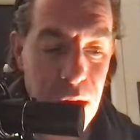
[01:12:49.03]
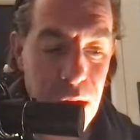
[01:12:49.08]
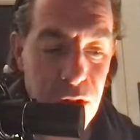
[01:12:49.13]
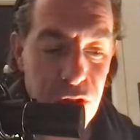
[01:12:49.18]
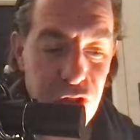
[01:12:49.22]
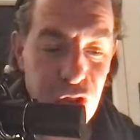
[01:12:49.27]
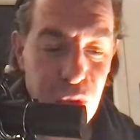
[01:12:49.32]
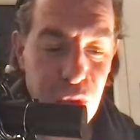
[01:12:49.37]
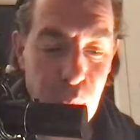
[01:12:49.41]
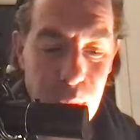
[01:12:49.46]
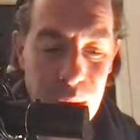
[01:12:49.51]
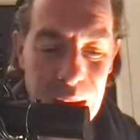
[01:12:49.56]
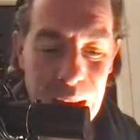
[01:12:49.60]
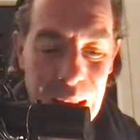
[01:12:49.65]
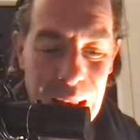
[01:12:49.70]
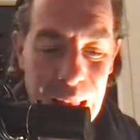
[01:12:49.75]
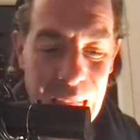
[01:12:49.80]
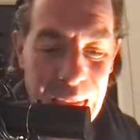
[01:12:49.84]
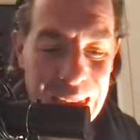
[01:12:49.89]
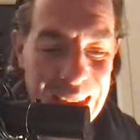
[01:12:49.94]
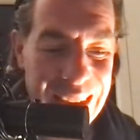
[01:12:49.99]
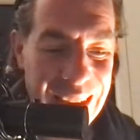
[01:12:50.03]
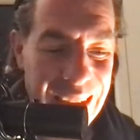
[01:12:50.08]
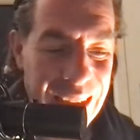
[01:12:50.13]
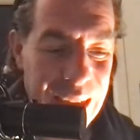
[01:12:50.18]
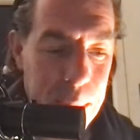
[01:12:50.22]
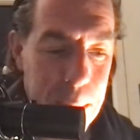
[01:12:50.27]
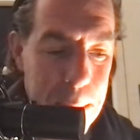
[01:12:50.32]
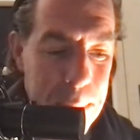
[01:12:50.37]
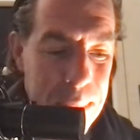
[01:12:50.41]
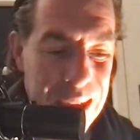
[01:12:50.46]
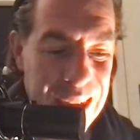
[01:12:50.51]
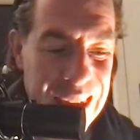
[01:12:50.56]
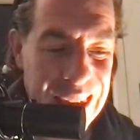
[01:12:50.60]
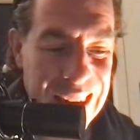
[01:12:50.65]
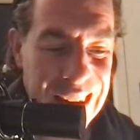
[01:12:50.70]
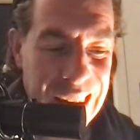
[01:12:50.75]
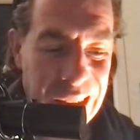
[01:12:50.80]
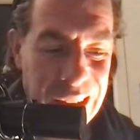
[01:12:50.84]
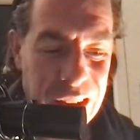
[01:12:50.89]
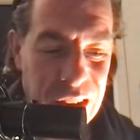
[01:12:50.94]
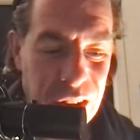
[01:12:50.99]
She's really like a
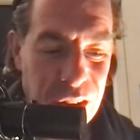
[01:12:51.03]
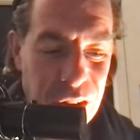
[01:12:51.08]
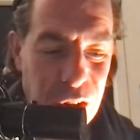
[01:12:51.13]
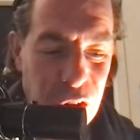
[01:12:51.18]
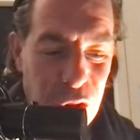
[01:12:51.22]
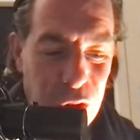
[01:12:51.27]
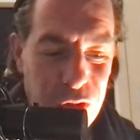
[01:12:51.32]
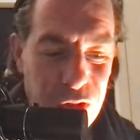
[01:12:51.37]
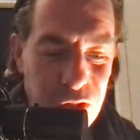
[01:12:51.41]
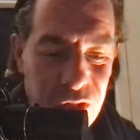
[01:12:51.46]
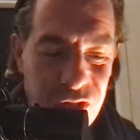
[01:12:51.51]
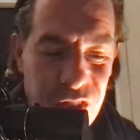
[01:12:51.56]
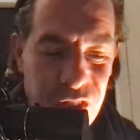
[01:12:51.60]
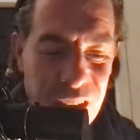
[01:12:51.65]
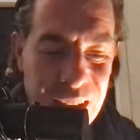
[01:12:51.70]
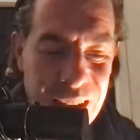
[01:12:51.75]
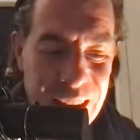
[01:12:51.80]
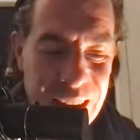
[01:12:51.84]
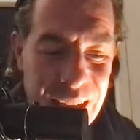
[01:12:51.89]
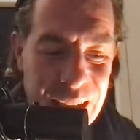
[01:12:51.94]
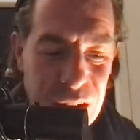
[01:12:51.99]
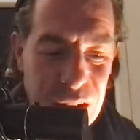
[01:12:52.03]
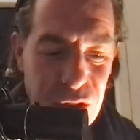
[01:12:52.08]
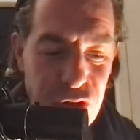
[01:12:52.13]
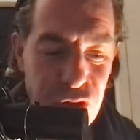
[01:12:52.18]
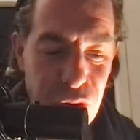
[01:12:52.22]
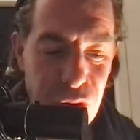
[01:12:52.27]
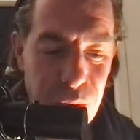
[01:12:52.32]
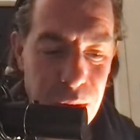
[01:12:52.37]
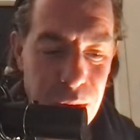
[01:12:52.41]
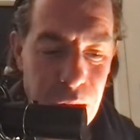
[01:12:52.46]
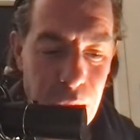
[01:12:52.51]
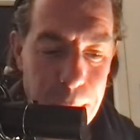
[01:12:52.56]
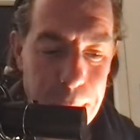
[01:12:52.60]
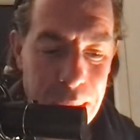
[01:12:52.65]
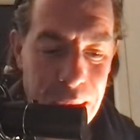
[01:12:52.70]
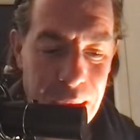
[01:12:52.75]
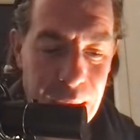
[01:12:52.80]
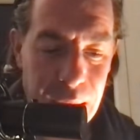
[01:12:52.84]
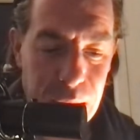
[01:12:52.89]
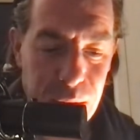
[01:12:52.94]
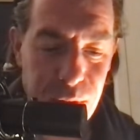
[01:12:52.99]
mean girl's teenager in her
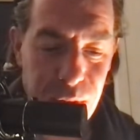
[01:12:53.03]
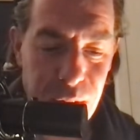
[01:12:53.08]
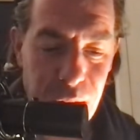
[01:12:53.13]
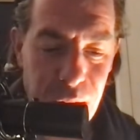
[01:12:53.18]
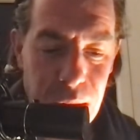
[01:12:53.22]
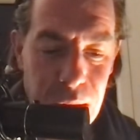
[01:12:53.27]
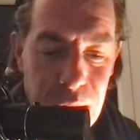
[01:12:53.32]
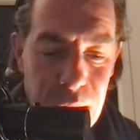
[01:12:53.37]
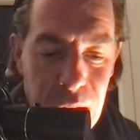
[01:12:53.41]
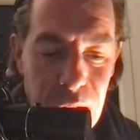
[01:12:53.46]
behavior.